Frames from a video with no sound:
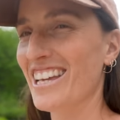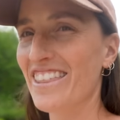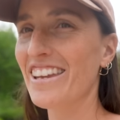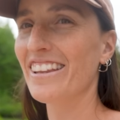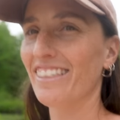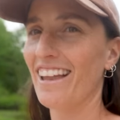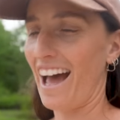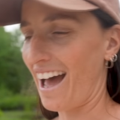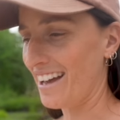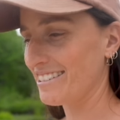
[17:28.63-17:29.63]
the
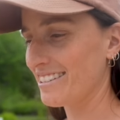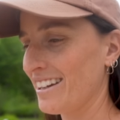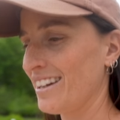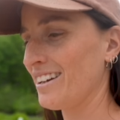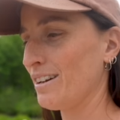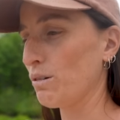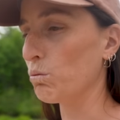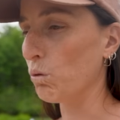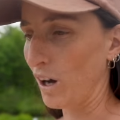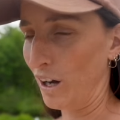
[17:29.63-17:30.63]
last
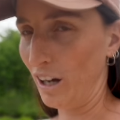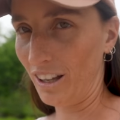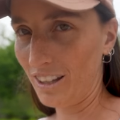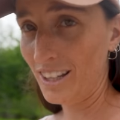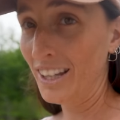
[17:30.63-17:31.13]
wall,